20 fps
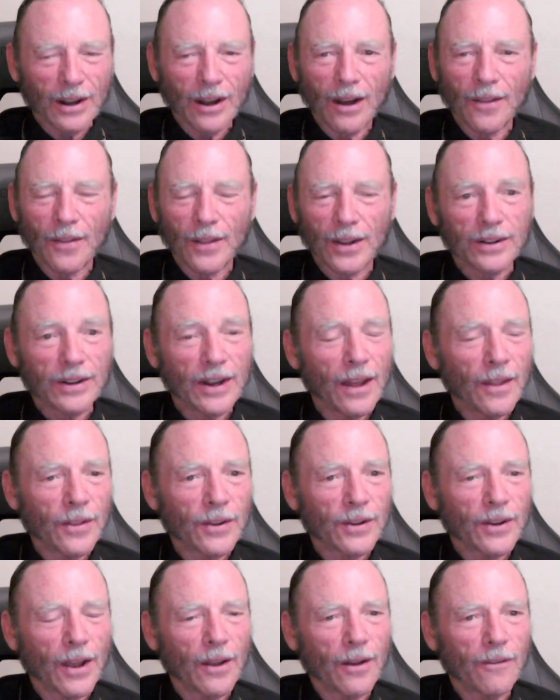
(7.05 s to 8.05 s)
on the
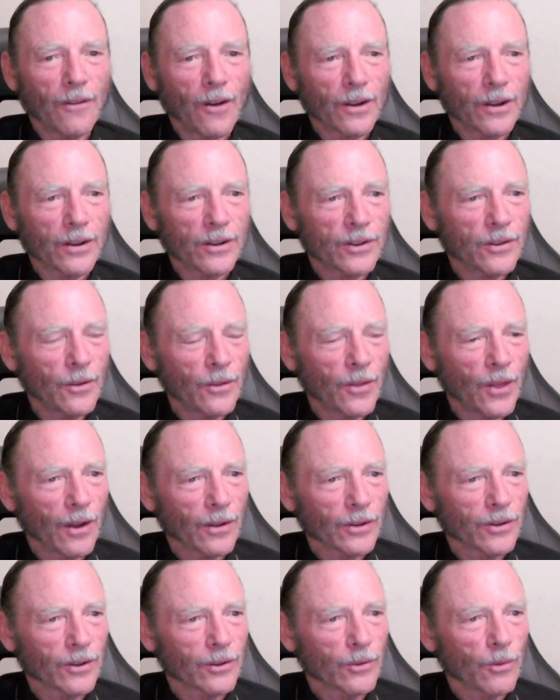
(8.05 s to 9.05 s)
10th day of August
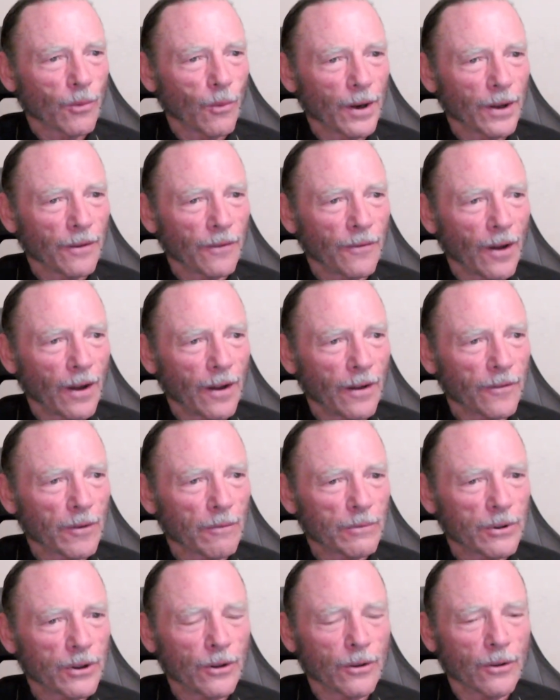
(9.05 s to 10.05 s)
2025
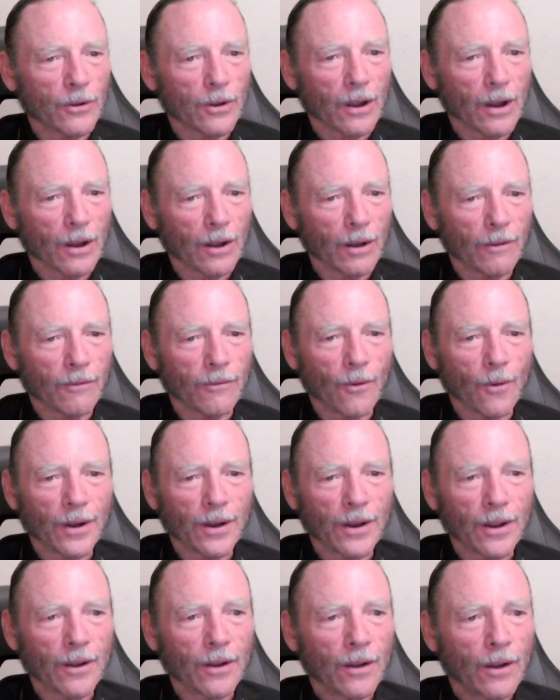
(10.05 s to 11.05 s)
from Chico,
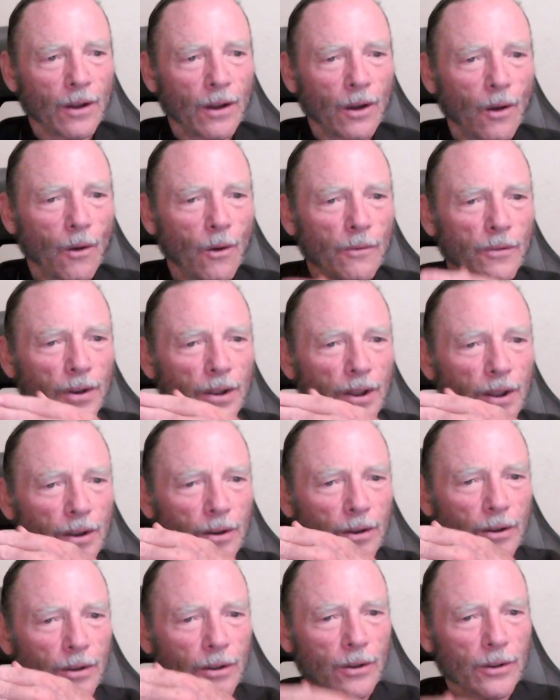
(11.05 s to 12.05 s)
California. Over
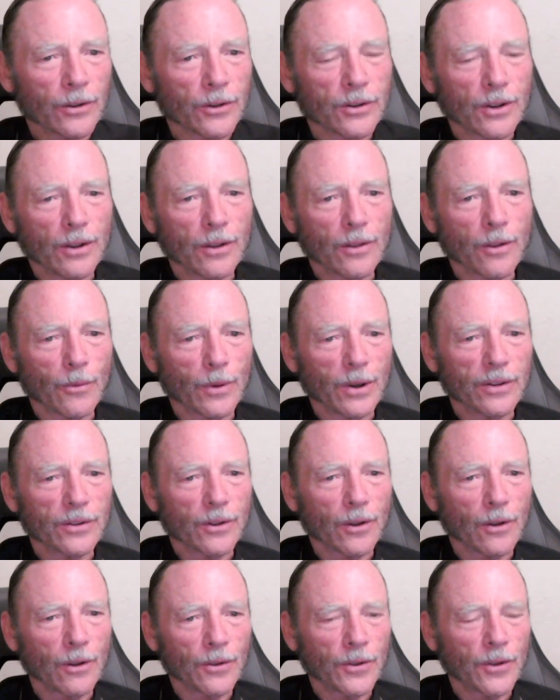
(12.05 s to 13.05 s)
here you'll see the
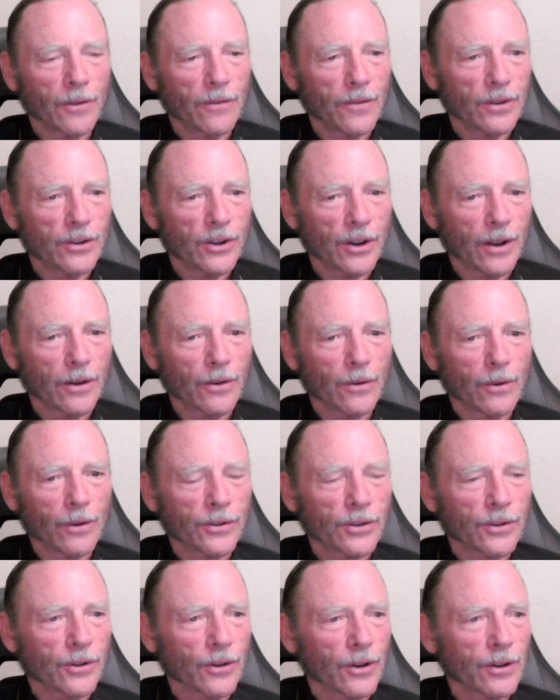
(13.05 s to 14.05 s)
result of a general
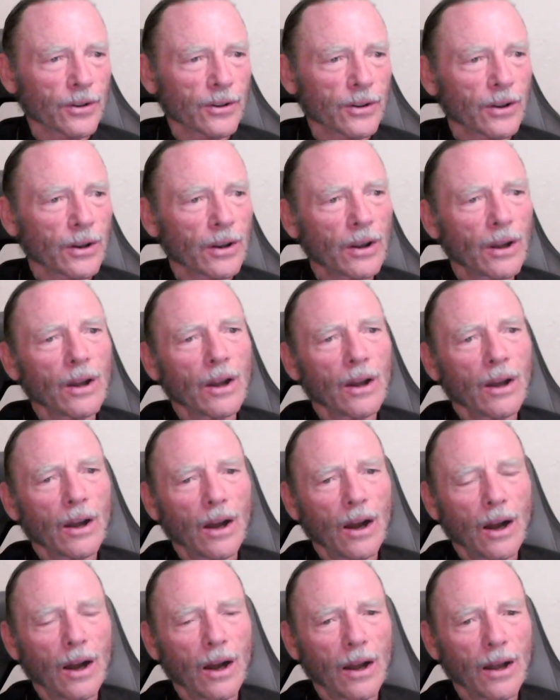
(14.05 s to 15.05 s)
search
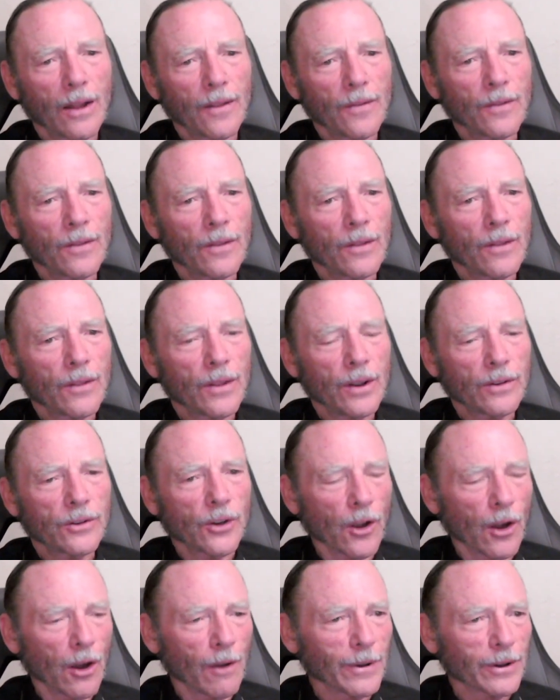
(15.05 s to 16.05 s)
on the
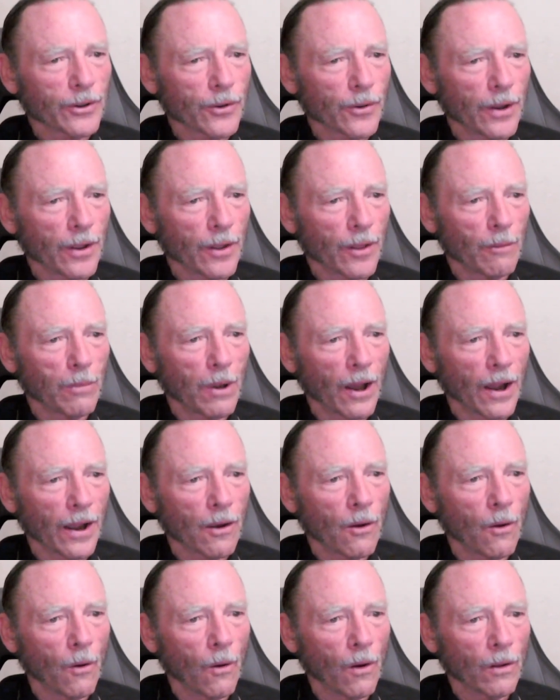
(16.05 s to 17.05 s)
geometry of the
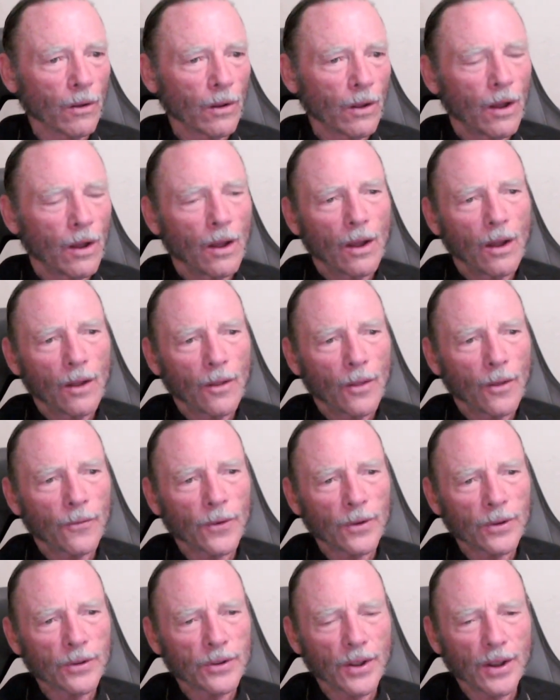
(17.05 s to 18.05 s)
black hole. The
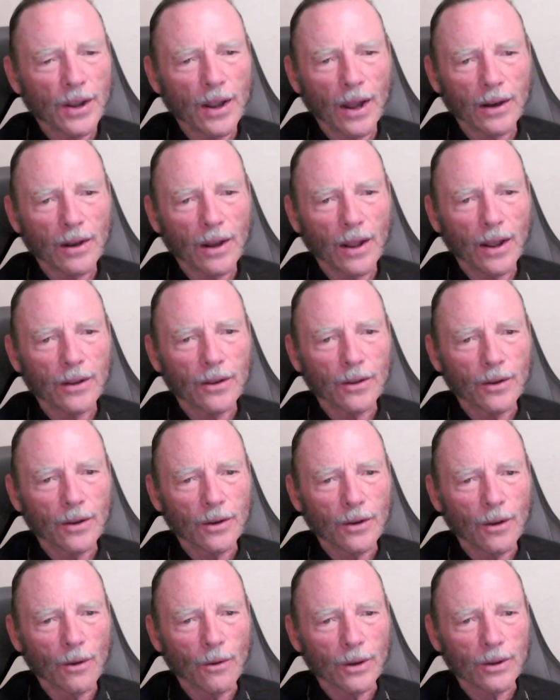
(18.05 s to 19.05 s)
first thing I'd like you to
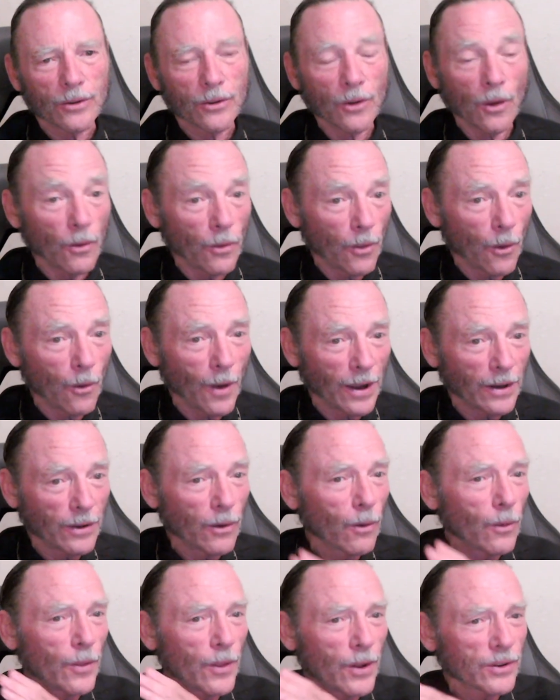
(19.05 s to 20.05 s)
notice, although I
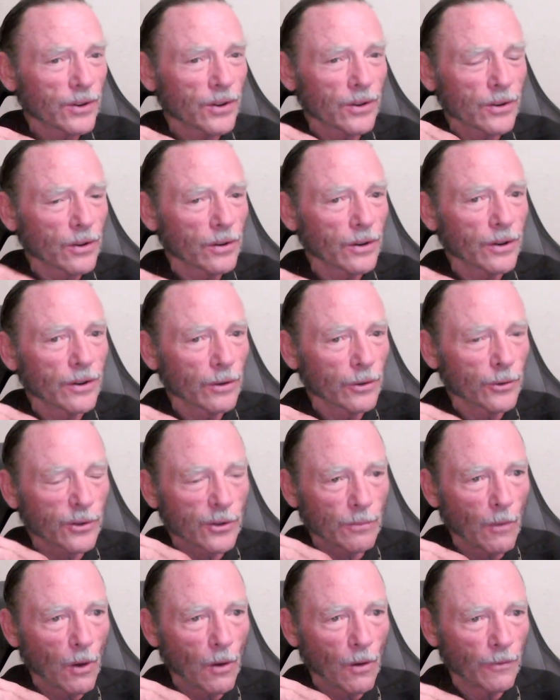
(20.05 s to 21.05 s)
know this is a little
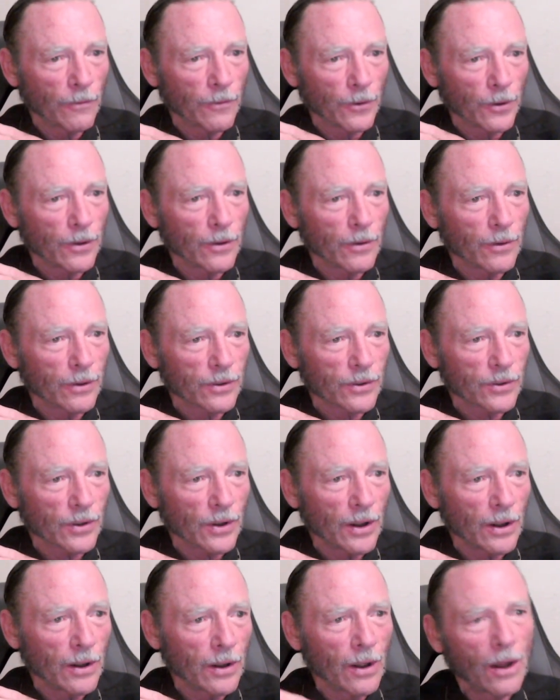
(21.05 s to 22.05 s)
small for you to
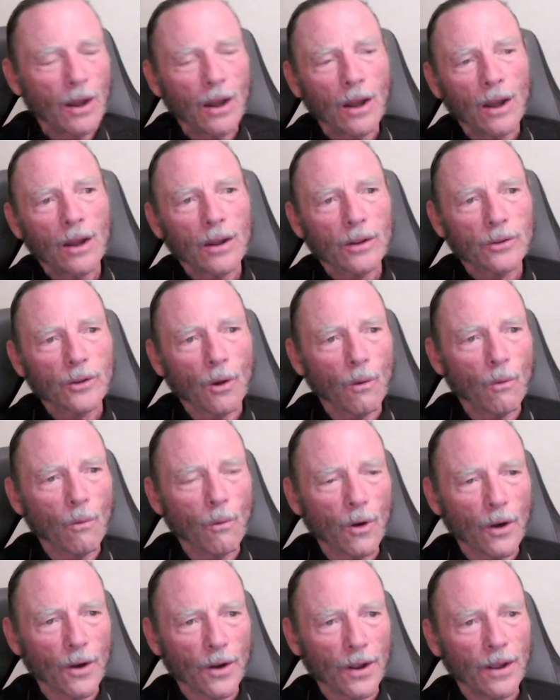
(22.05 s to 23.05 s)
see, don't
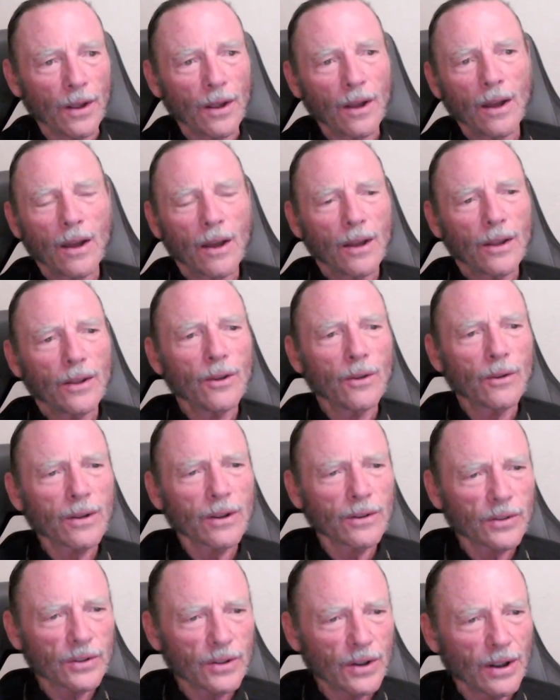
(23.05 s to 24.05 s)
worry, you
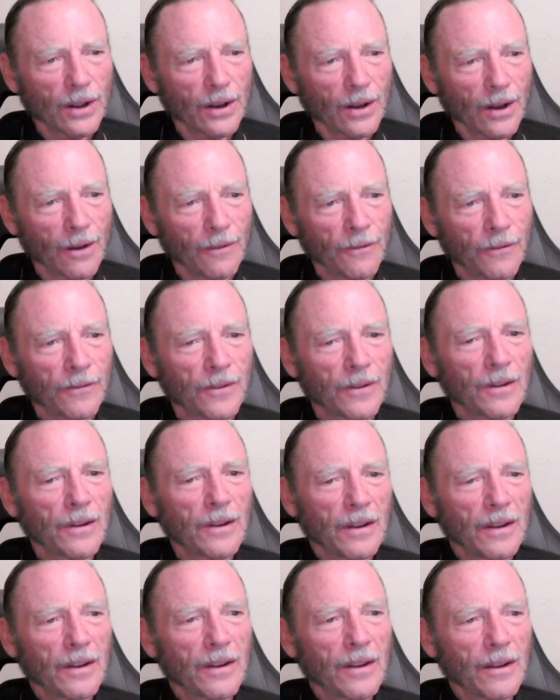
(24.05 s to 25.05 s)
can see enough
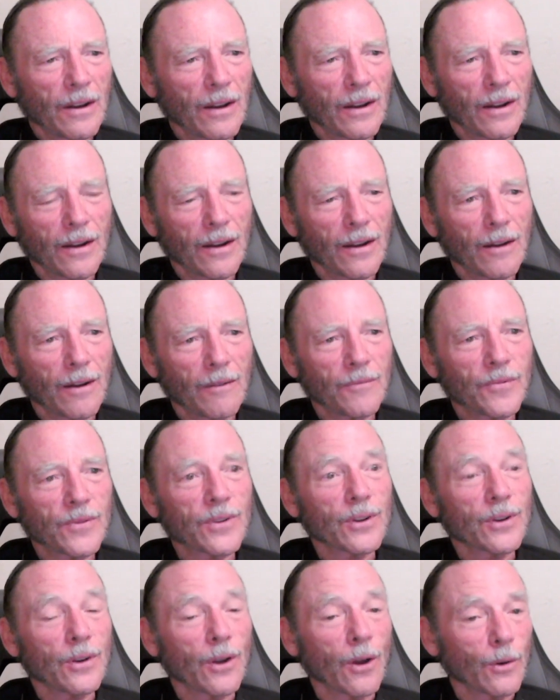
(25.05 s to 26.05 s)

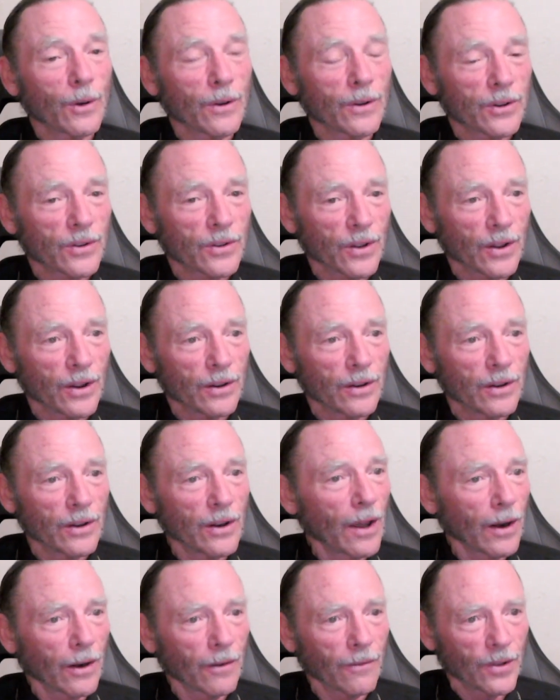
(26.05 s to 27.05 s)
to notice that
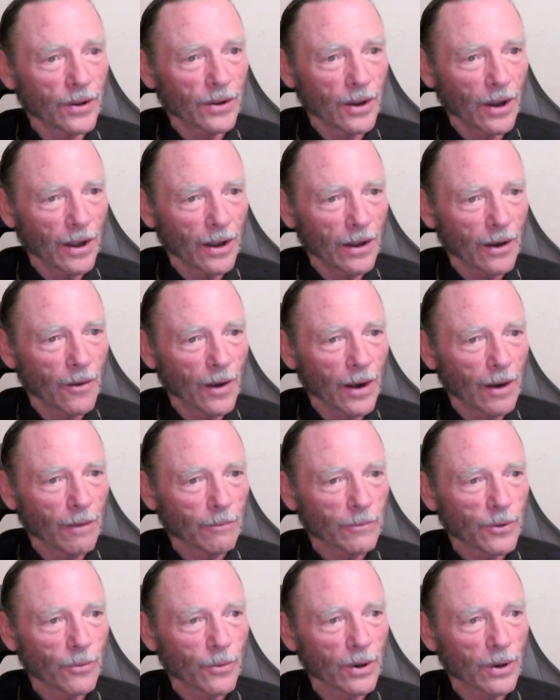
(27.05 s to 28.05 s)
none of the
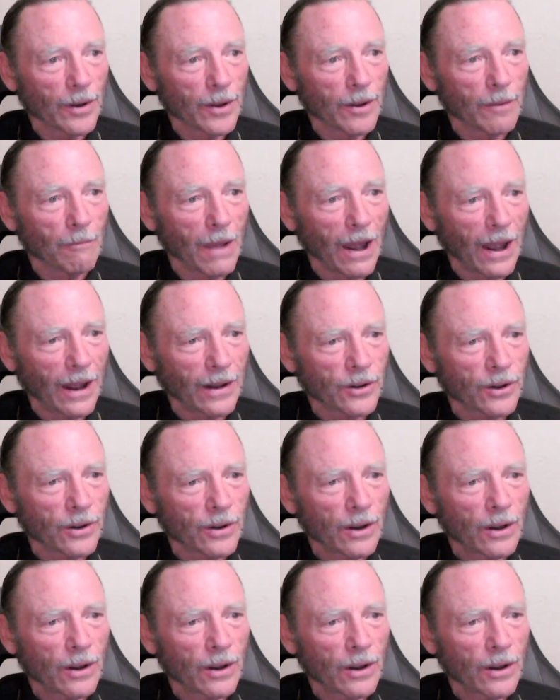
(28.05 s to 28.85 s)
diagrams really match.